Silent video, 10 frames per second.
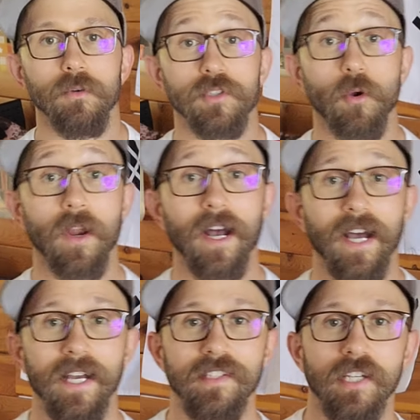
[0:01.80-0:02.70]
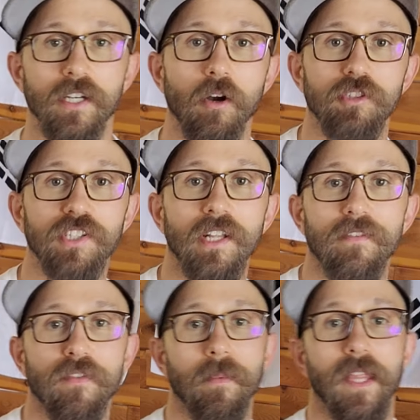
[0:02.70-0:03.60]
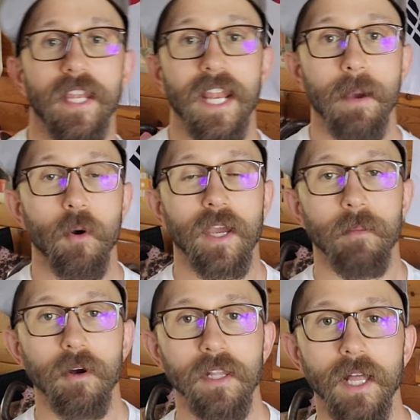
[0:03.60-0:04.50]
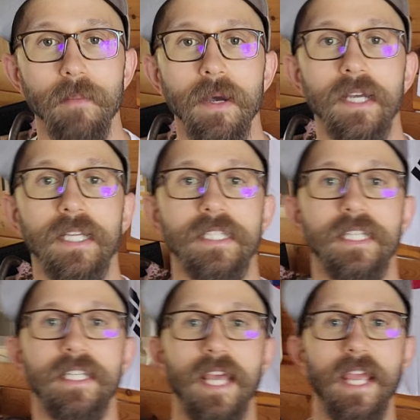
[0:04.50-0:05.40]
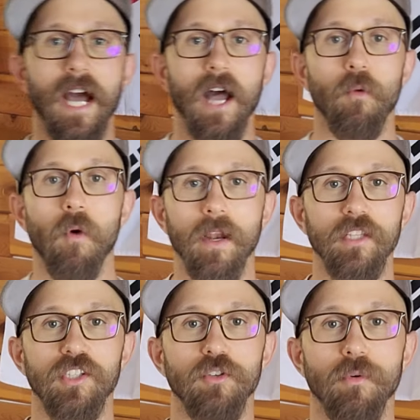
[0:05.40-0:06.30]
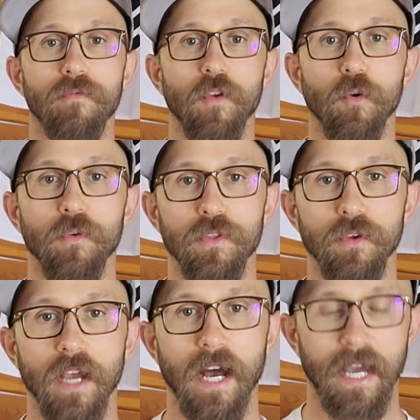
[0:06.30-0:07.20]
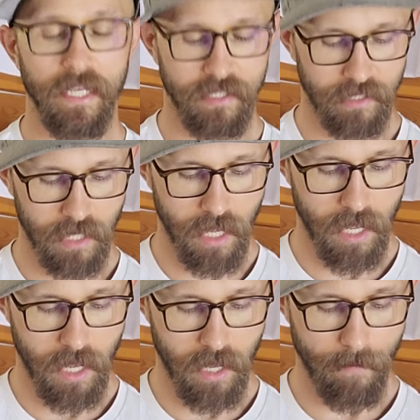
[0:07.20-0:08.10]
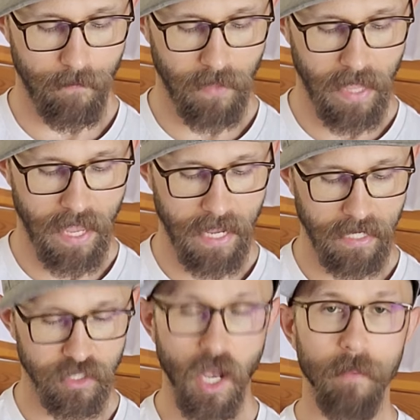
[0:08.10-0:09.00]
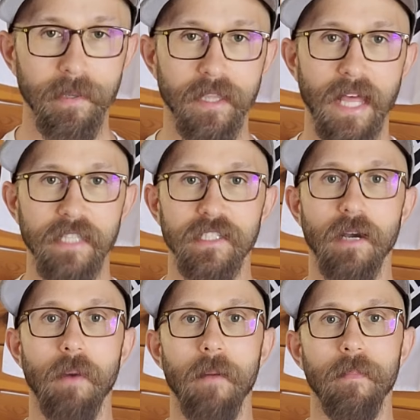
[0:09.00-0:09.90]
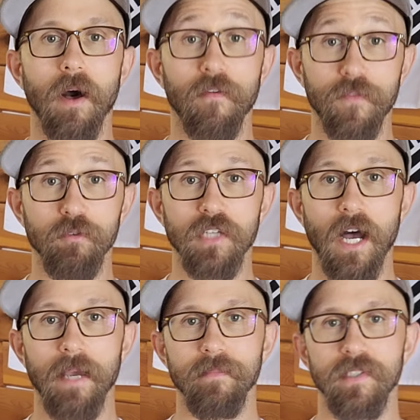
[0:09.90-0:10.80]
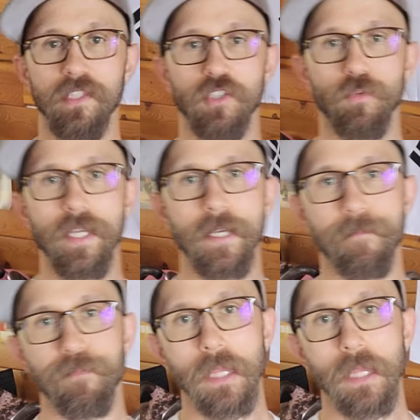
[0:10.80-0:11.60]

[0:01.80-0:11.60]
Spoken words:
What's going on, guys? Coach Sully from the Nanaimo Kettlebell Club. Today I wanted to review with you guys a topic that's come up a few times this week.